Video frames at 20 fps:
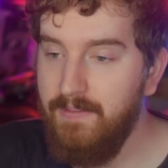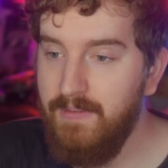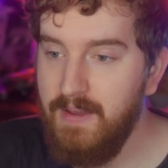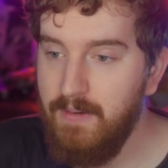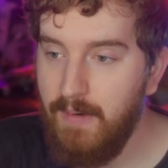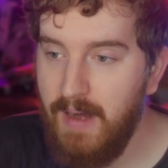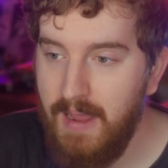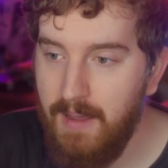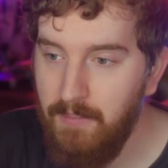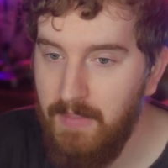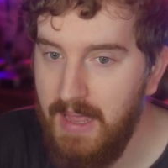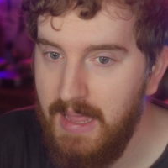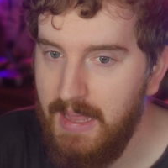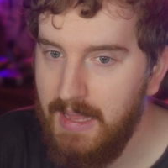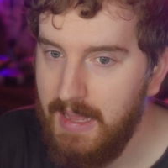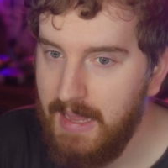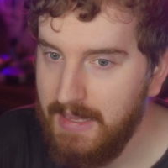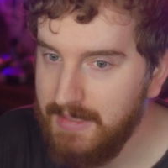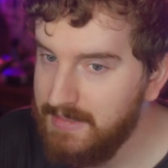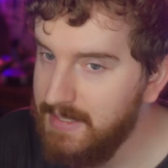of VRAM
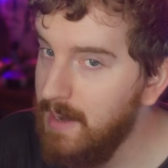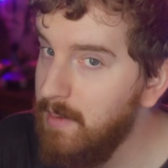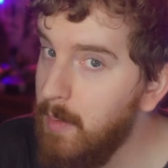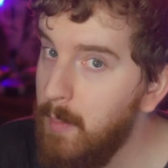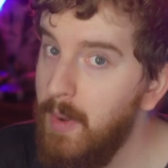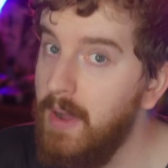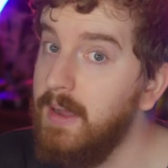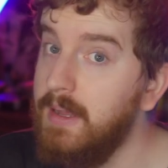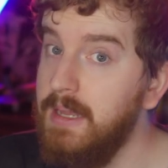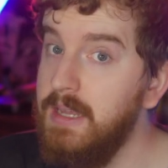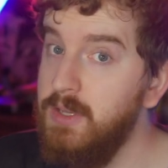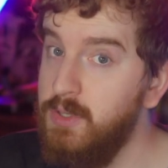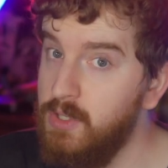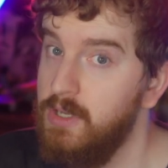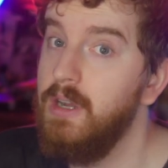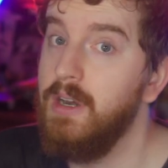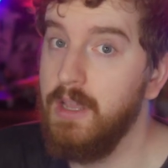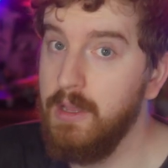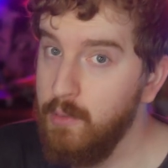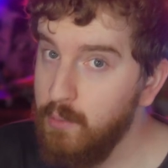and Cyberpunk is
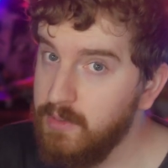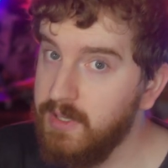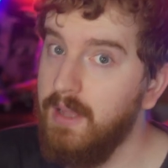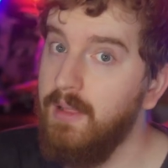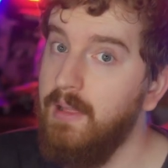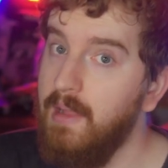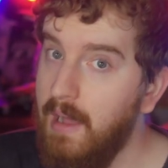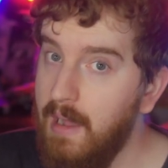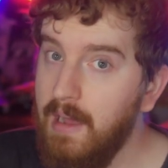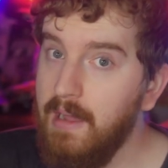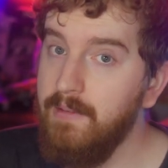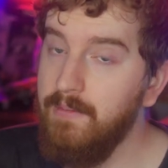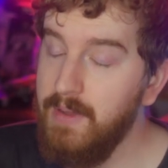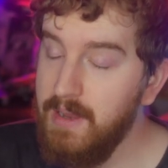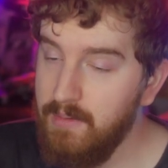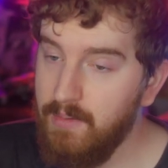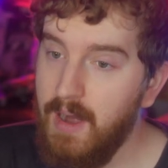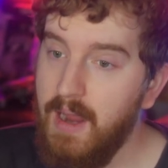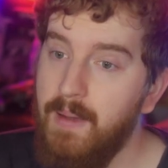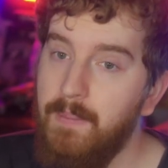going to use a lot of
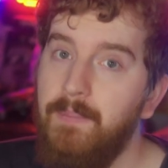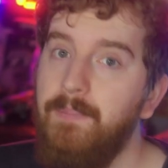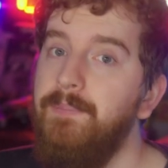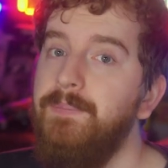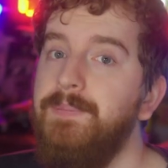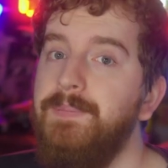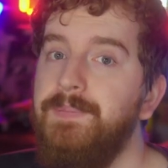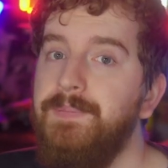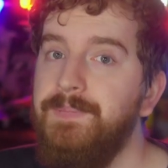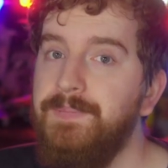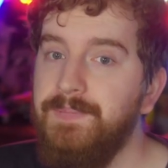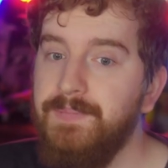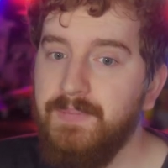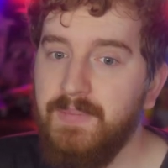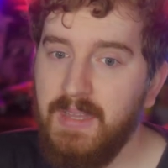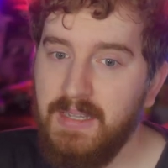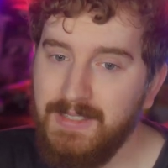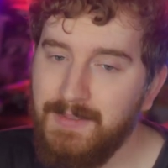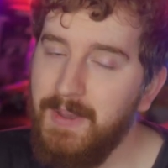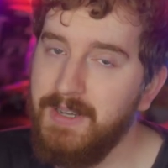VRAM,
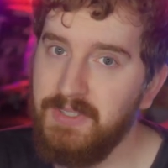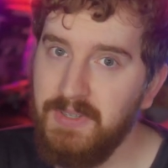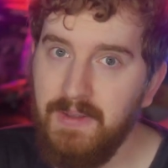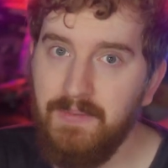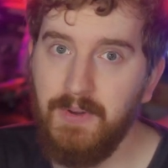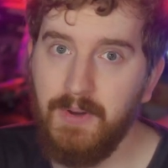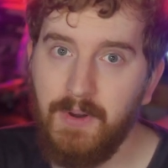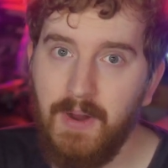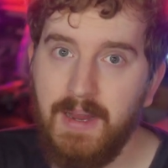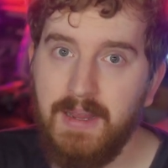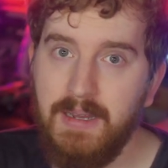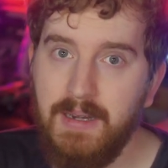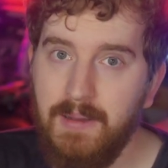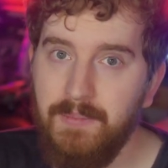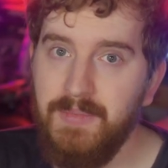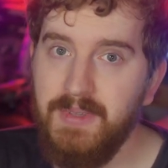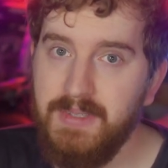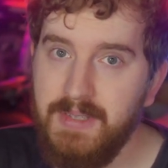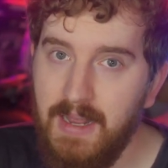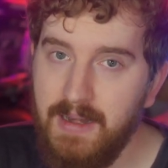especially if you're cranking
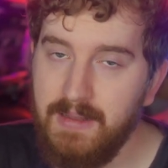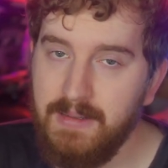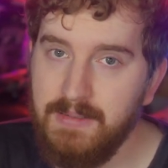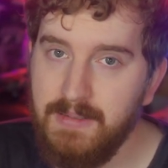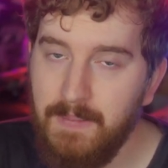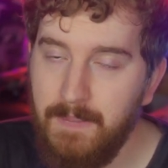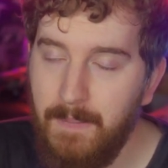up the settings.